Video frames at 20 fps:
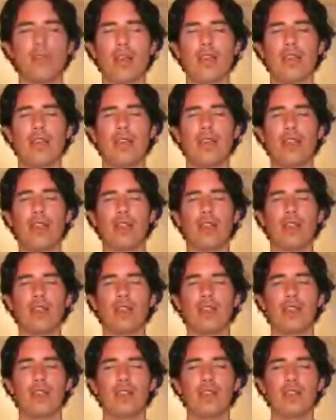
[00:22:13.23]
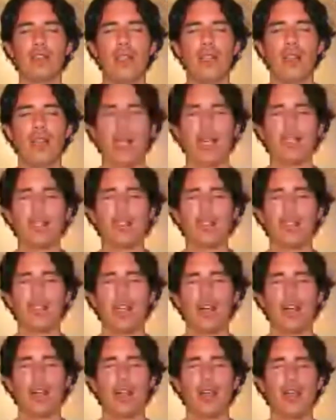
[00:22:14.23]
I feel the light
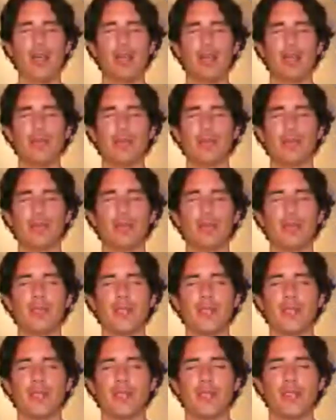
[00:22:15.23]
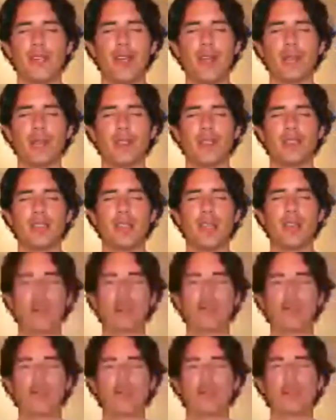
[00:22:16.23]
of the I am coming
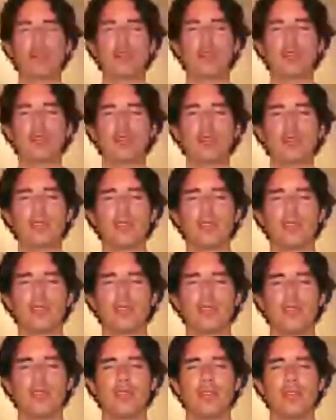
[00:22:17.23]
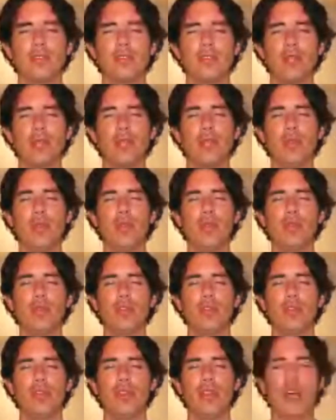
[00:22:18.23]
down to the blue
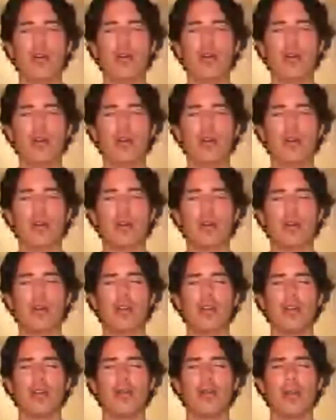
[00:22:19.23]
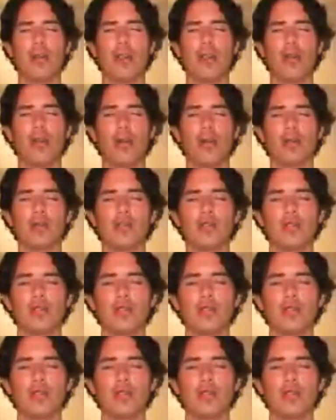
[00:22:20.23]
flower of my throat.